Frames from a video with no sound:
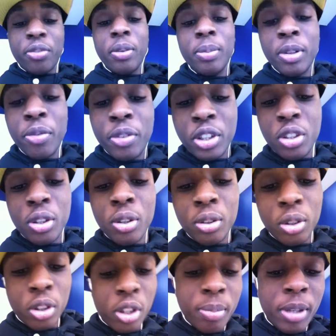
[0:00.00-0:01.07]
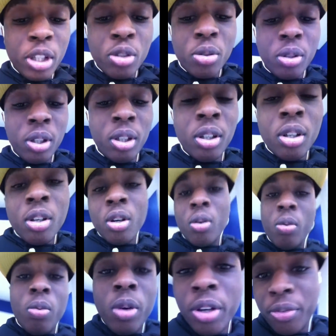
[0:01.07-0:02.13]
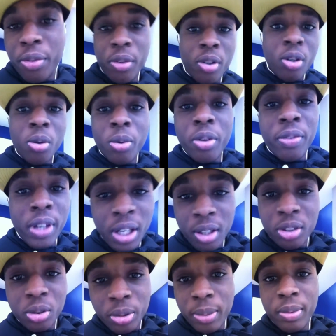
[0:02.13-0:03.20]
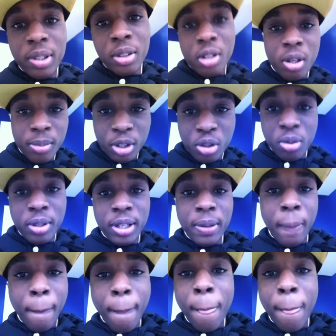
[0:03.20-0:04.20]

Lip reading: from the video documentary, with or without scripted commentary?